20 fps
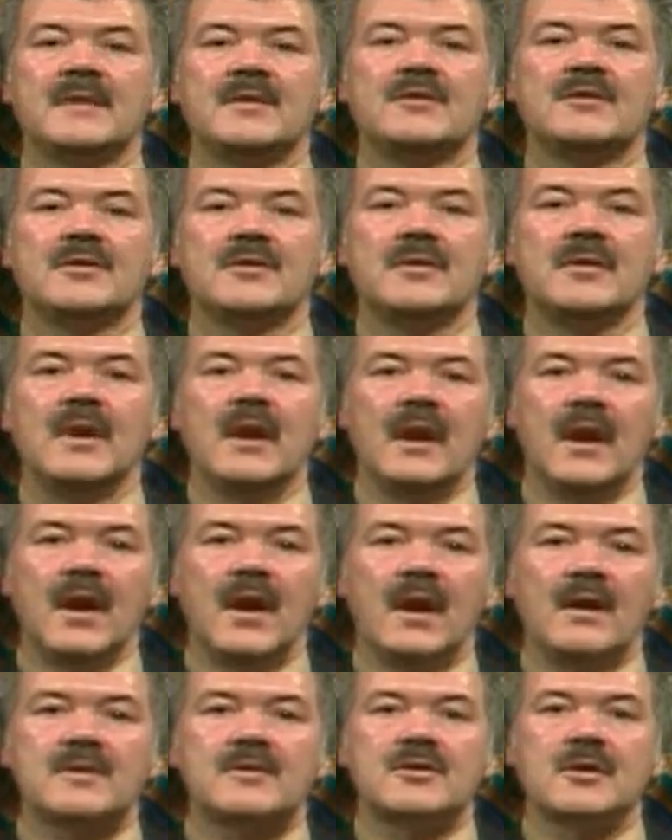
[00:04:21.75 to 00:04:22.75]
into
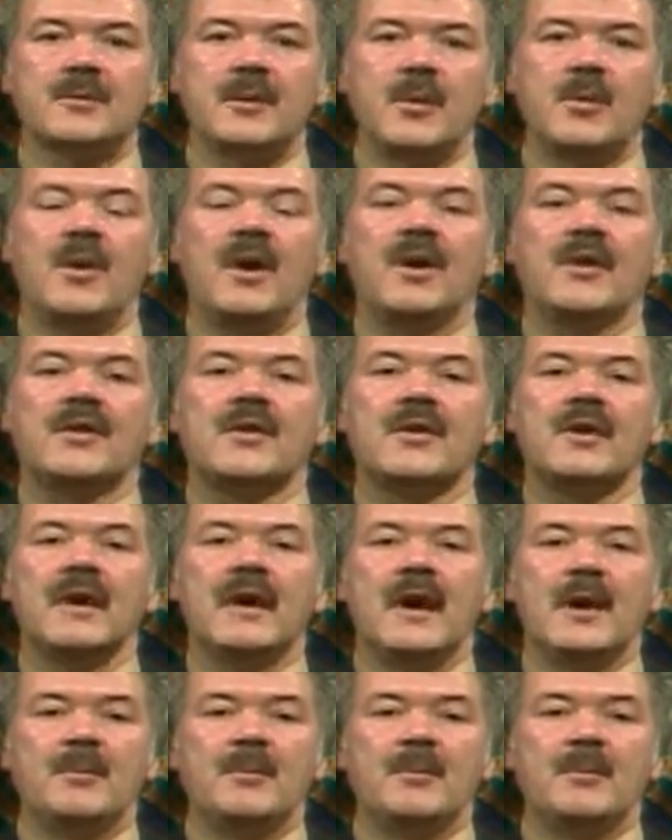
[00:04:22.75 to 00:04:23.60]
hot soapy water,